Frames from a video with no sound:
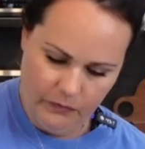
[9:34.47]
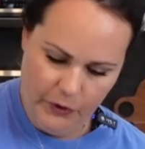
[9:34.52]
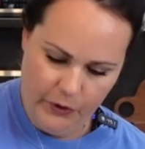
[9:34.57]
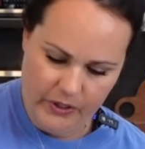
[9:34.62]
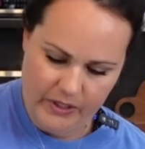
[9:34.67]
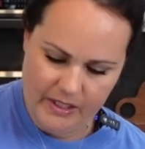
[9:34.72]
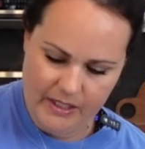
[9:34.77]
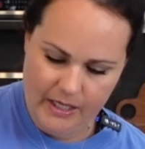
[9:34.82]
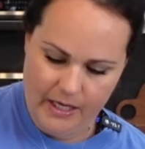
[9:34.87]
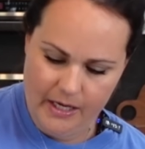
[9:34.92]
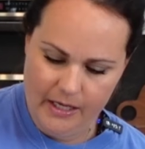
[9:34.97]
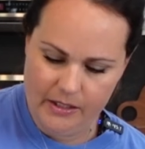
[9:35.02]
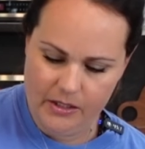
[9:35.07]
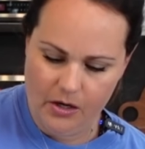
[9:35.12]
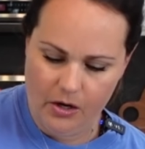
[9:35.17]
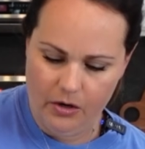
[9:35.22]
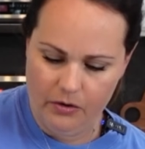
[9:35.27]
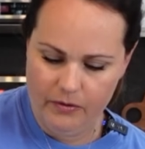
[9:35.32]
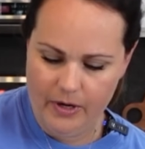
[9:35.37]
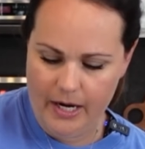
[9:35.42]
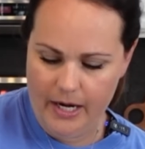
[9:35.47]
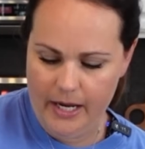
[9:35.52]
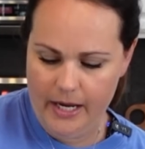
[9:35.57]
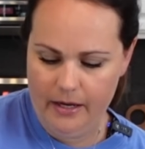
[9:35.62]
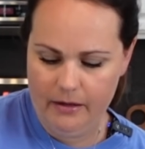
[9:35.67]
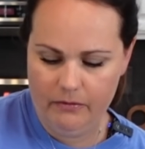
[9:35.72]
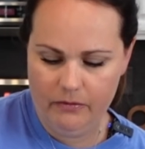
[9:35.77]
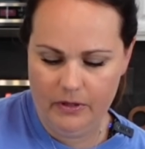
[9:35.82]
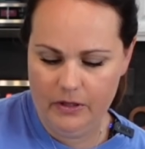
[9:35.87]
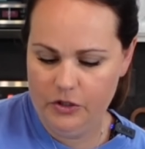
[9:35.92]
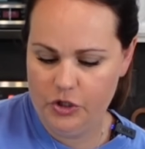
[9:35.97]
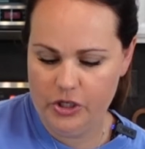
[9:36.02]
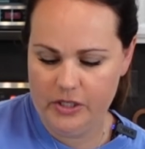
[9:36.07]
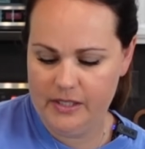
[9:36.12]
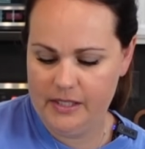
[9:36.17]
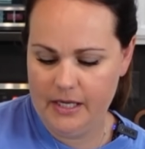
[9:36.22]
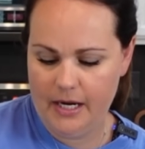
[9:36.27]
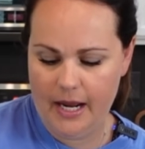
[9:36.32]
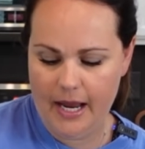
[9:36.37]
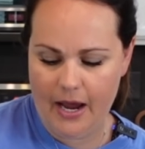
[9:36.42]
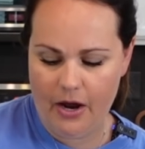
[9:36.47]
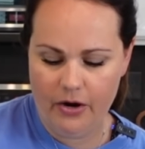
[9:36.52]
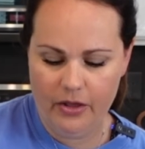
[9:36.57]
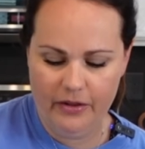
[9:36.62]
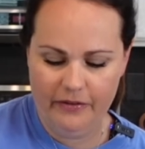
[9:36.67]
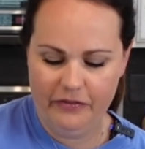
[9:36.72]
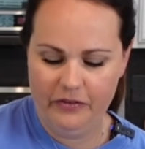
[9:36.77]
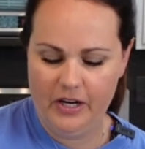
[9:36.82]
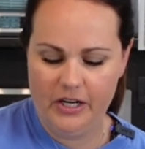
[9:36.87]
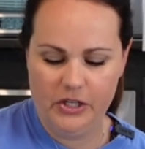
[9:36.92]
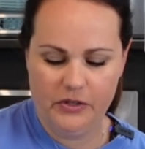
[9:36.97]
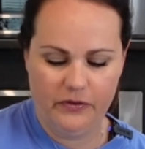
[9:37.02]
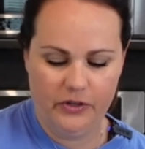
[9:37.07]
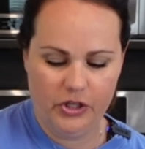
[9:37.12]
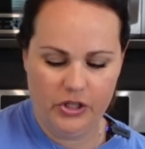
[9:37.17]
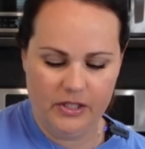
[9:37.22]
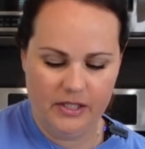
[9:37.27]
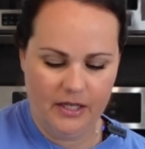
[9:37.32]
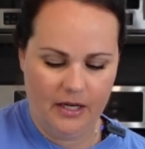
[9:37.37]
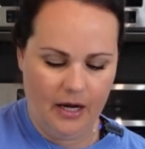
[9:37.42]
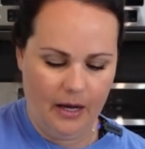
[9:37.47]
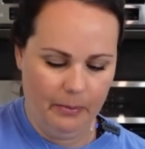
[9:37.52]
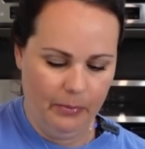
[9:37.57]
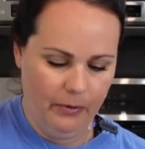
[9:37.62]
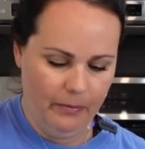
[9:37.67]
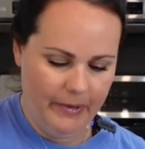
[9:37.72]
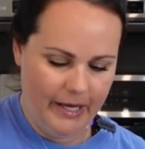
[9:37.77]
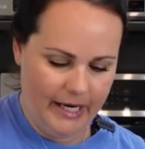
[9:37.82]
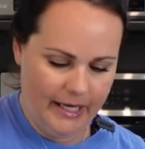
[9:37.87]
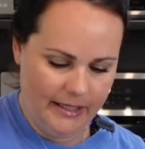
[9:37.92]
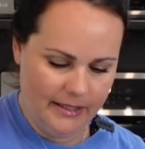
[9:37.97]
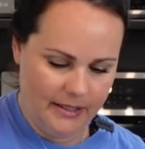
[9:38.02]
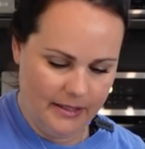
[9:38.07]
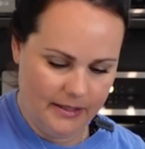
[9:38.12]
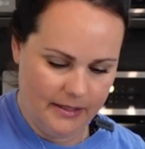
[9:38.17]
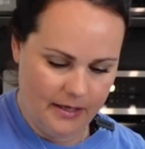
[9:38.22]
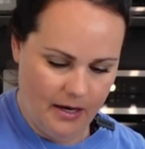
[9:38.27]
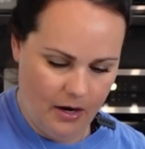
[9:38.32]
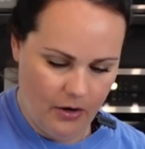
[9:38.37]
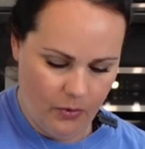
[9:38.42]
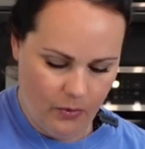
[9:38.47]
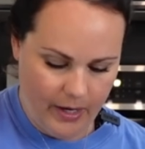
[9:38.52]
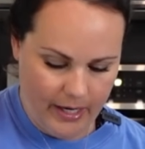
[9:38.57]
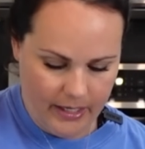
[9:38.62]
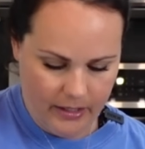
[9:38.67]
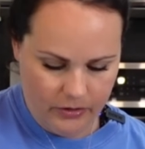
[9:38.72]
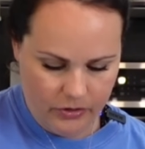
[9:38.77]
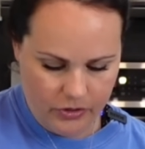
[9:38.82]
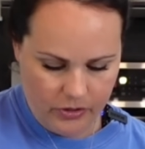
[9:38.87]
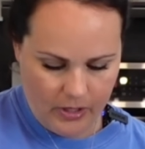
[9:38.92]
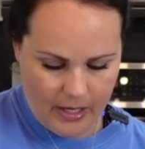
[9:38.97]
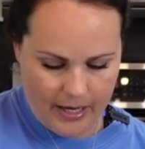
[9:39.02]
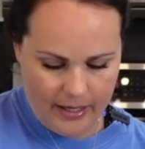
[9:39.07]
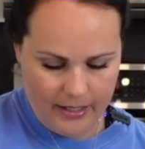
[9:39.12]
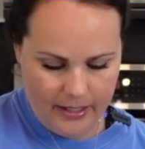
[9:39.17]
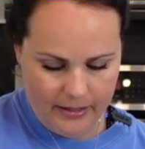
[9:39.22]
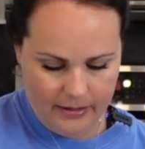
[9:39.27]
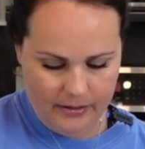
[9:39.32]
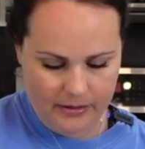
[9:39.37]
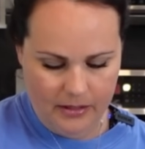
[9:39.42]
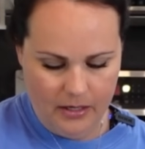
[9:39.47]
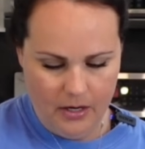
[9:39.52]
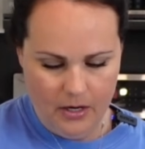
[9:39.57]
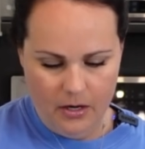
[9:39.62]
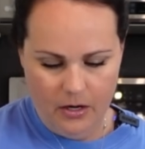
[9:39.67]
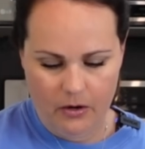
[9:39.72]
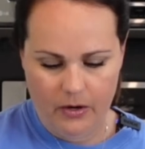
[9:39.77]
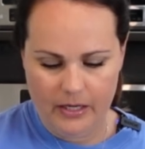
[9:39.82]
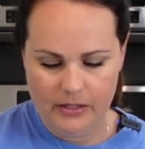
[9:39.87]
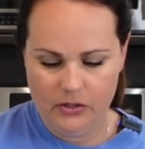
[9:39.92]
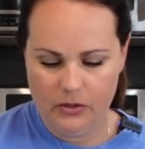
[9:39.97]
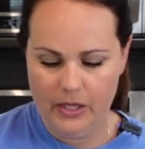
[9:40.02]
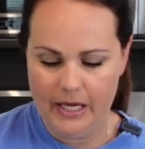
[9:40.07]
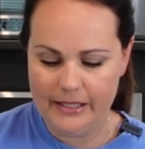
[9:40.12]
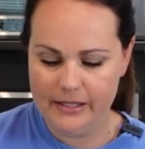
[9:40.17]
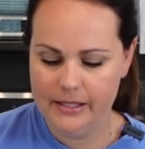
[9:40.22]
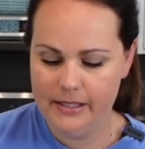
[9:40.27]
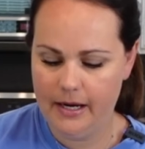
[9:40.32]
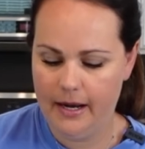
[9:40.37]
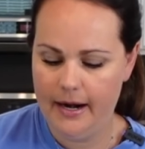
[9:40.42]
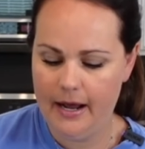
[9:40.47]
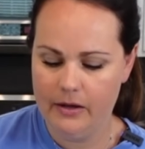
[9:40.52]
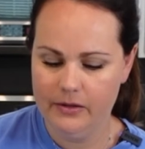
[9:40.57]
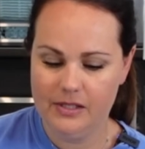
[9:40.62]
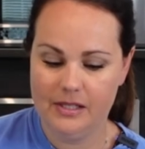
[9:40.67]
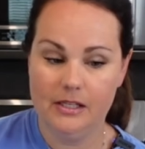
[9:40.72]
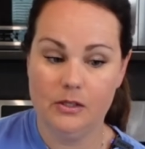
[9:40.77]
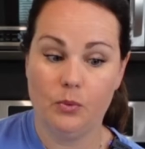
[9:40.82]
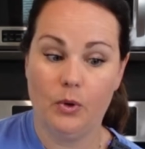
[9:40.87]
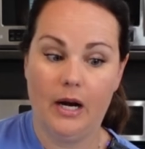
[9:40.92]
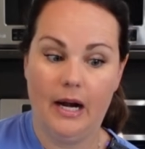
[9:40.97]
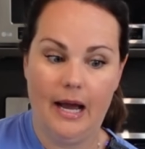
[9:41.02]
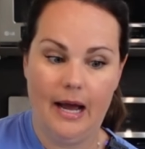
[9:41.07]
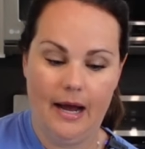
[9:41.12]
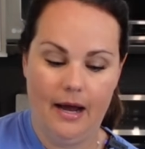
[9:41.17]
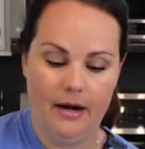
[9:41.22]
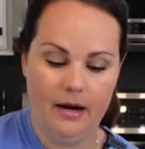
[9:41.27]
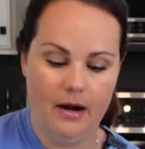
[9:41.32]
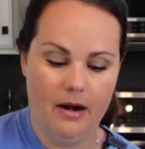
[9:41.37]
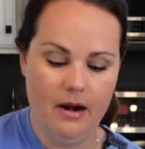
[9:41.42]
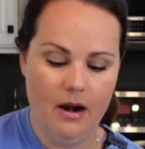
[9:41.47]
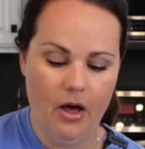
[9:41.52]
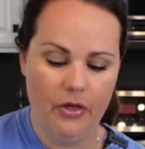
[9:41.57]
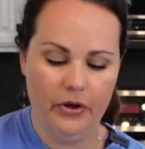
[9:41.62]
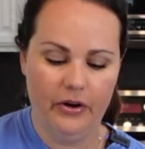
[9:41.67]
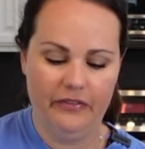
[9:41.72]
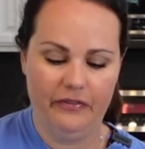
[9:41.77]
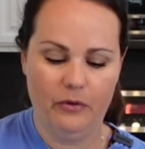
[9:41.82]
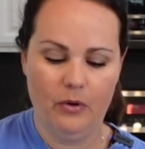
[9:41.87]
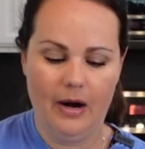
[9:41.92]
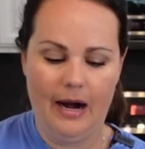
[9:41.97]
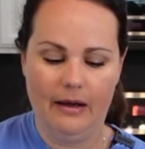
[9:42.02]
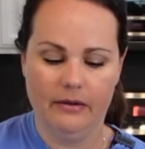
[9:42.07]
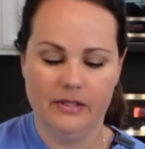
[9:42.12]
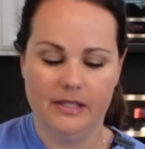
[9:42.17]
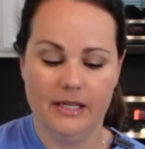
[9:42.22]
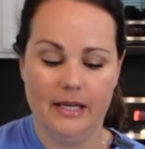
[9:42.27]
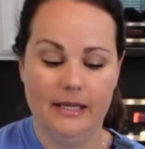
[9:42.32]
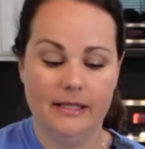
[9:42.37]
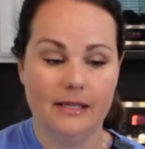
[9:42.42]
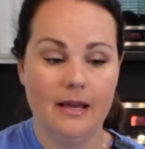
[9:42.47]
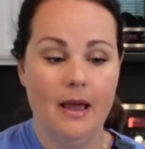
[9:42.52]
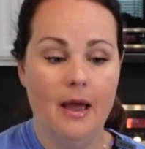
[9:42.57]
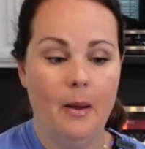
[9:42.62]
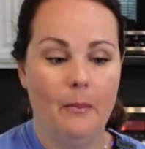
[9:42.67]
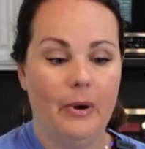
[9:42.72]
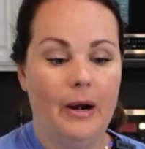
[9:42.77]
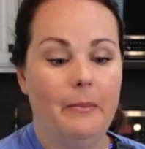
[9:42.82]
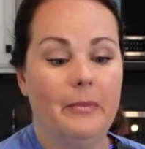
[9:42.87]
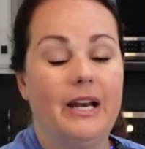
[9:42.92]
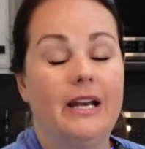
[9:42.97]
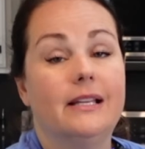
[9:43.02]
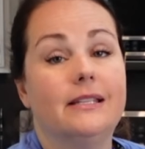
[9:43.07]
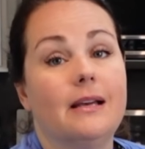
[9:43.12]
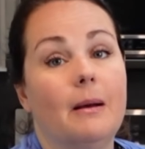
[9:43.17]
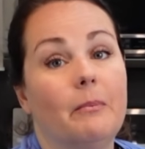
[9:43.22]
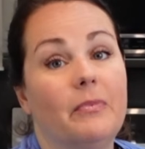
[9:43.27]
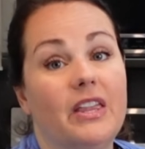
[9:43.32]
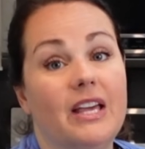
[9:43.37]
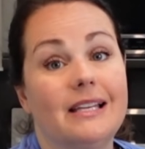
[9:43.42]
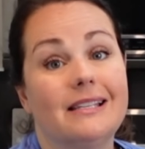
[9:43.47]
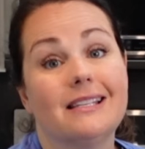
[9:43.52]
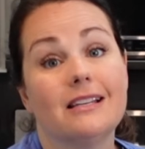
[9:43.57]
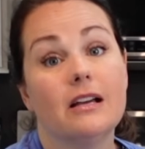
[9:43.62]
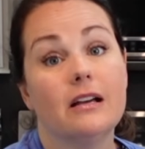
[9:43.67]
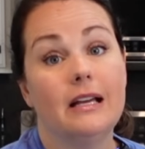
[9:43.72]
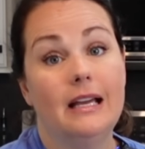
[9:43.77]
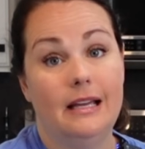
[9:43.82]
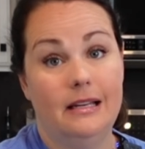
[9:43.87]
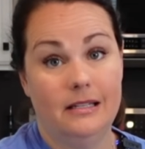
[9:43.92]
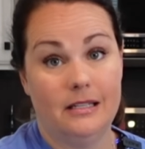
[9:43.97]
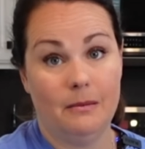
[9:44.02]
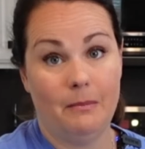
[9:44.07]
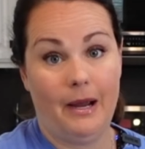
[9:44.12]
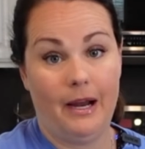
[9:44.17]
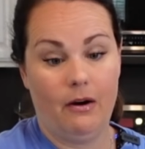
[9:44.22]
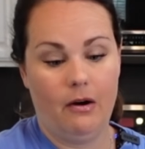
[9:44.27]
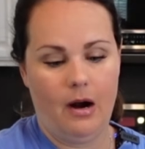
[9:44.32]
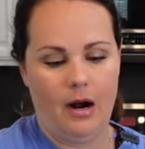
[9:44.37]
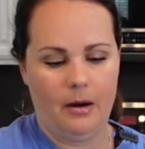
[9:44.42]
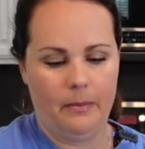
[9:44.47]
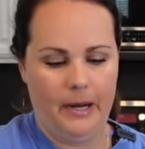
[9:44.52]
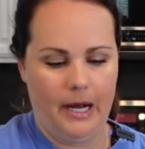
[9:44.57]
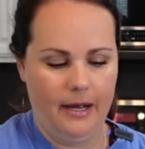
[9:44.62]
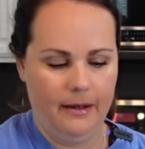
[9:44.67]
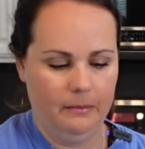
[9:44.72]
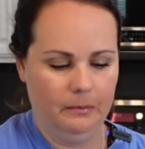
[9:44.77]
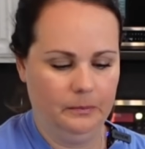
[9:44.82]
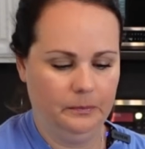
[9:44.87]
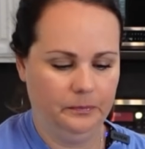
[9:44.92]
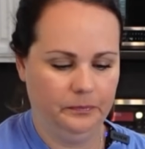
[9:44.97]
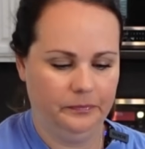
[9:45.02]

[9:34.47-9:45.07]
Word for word: You can see it's already just sitting out of the fridge for just a couple minutes. It's not quite as gelatinous. Okay, so that's 10 ounces. We're gonna add another 4 ounces, but I'm gonna dump this into my crock pot.